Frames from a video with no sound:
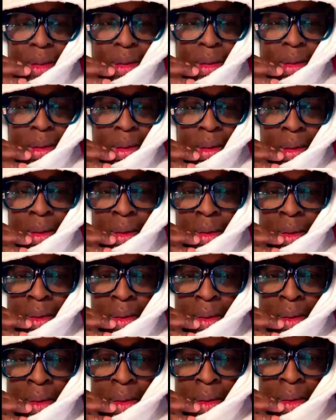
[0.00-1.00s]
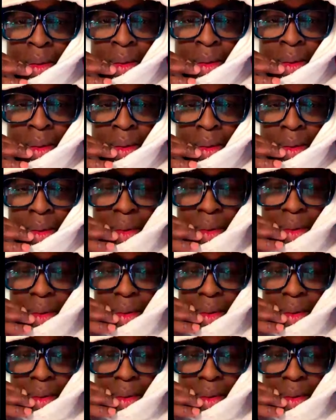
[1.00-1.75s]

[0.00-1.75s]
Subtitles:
[no speech]